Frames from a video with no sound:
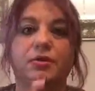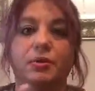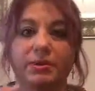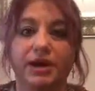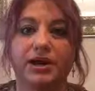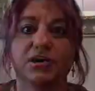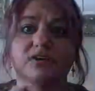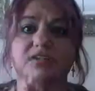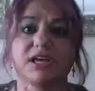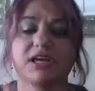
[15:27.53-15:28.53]

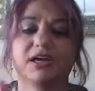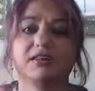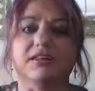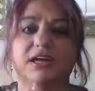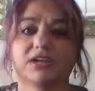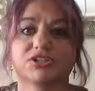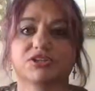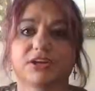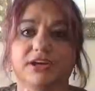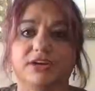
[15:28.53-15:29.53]
repairs and the
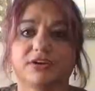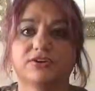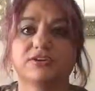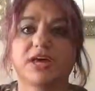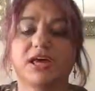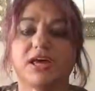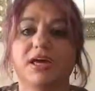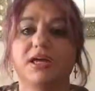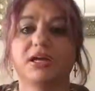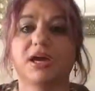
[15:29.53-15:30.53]
extra layers,
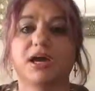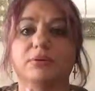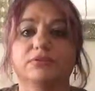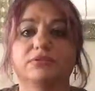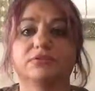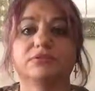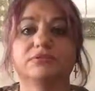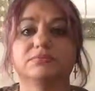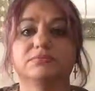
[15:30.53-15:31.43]
and I will